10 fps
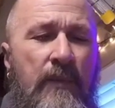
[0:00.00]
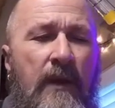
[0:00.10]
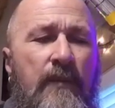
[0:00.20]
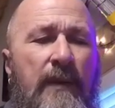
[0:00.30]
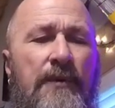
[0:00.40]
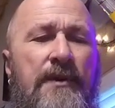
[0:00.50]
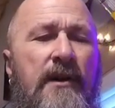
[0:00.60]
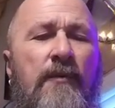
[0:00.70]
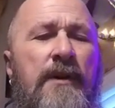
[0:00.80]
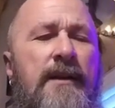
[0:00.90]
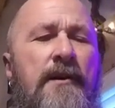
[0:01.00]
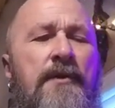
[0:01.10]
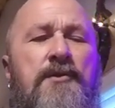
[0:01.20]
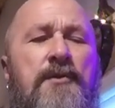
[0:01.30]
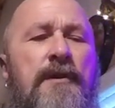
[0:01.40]
People don't want to know
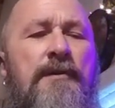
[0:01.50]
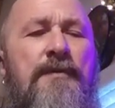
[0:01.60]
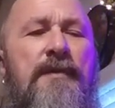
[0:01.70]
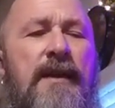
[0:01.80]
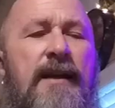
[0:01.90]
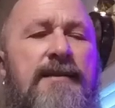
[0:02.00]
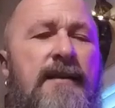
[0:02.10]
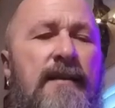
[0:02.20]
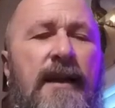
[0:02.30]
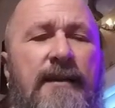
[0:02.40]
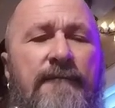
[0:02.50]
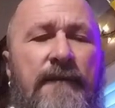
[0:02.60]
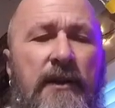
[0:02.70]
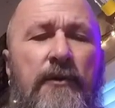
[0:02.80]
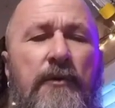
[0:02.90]
the truth that a select
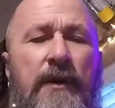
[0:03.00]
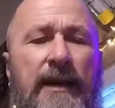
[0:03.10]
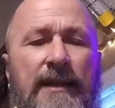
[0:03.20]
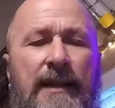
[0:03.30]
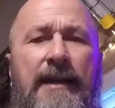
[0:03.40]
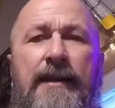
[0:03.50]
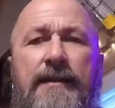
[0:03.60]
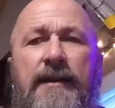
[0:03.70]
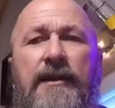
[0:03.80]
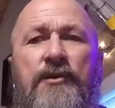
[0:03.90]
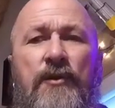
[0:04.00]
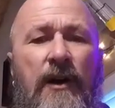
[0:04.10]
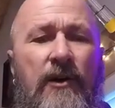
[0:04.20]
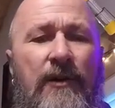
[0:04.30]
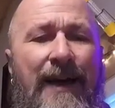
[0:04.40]
few elite
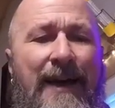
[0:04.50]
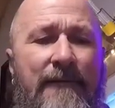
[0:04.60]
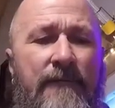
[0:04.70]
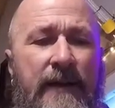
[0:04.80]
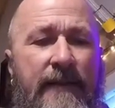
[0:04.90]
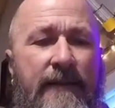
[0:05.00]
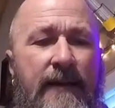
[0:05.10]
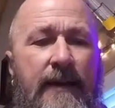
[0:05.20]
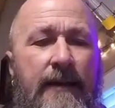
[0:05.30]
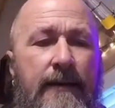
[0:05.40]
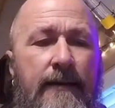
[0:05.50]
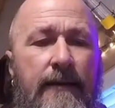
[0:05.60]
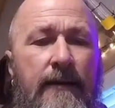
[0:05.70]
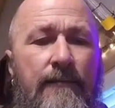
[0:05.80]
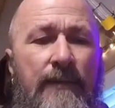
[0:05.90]
control everything.
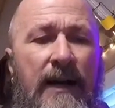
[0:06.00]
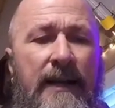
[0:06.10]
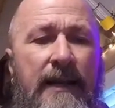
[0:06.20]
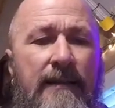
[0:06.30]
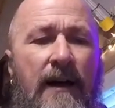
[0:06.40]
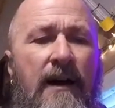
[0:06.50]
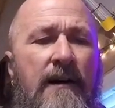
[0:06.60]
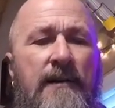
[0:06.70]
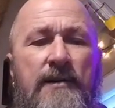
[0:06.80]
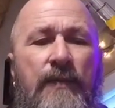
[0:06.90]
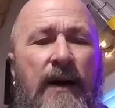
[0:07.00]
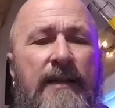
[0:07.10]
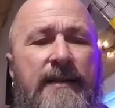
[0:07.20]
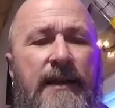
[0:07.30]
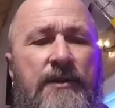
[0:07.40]
Money, laws,
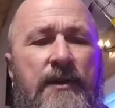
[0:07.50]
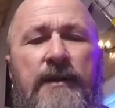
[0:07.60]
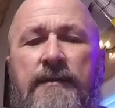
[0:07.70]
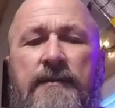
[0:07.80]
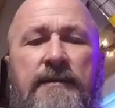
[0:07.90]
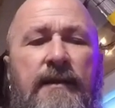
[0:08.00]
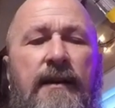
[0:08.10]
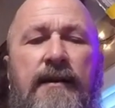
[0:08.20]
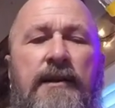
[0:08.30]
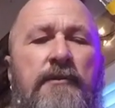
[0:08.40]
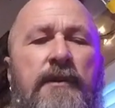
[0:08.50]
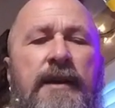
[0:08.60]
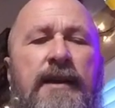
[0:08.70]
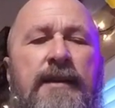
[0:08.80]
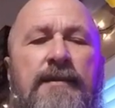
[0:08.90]
politicians, uh,
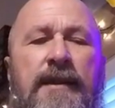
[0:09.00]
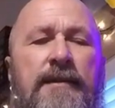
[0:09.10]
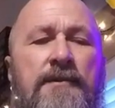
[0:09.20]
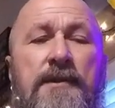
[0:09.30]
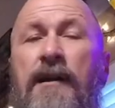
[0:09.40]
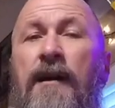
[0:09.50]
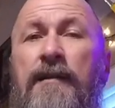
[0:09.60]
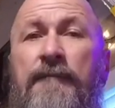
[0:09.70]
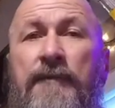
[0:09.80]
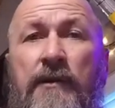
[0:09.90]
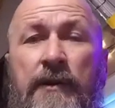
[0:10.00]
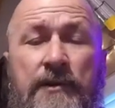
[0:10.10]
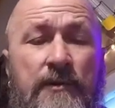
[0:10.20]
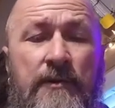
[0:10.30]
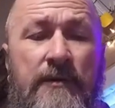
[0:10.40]
UN, leaders in all
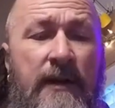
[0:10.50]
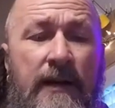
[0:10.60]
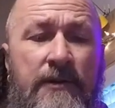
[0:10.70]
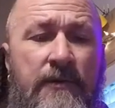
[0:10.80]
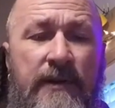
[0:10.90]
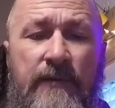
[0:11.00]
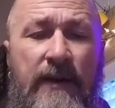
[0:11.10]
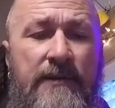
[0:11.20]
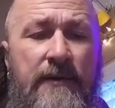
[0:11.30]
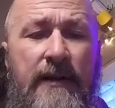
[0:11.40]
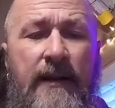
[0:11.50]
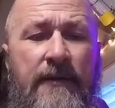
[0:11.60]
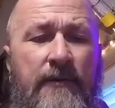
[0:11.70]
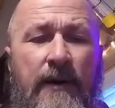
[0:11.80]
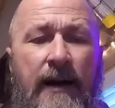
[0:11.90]
influential countries, Western and
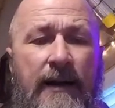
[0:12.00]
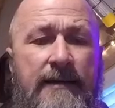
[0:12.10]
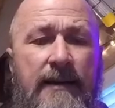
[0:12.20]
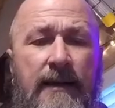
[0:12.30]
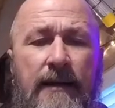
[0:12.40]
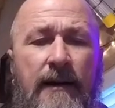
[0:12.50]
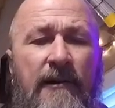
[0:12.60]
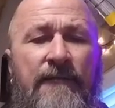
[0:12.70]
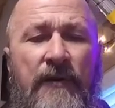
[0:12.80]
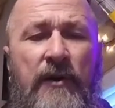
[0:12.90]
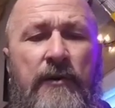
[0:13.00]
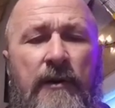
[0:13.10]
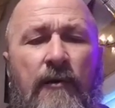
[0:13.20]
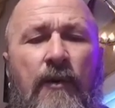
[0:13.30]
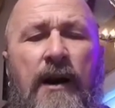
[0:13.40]
otherwise, our food,
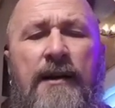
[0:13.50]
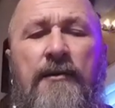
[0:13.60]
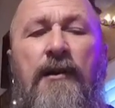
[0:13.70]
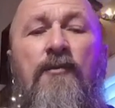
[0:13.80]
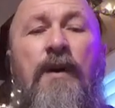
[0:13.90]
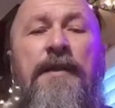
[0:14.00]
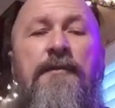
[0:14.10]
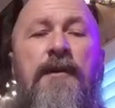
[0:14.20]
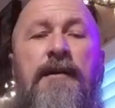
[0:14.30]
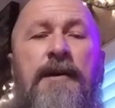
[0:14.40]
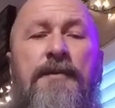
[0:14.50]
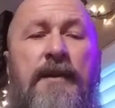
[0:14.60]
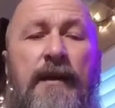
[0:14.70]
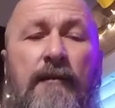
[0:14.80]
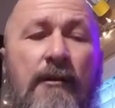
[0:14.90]
our water, our weather, our
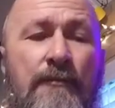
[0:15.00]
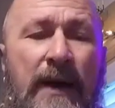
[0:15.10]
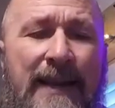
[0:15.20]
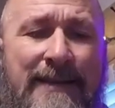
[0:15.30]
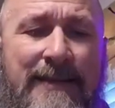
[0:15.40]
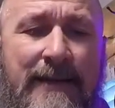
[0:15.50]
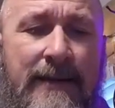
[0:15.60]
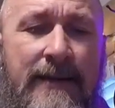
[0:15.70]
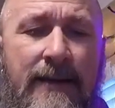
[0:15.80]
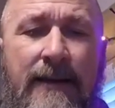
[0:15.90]
healthcare, our medicine,